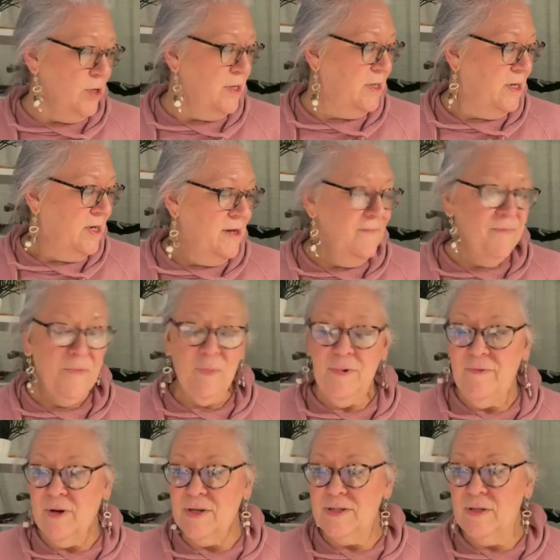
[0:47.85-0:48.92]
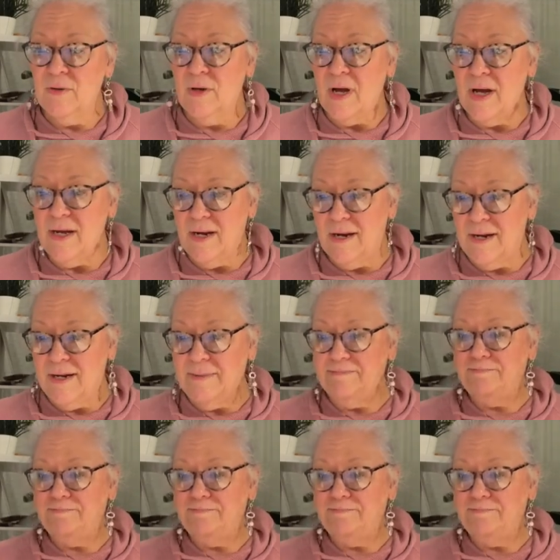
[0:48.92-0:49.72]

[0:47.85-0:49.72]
want. We've also got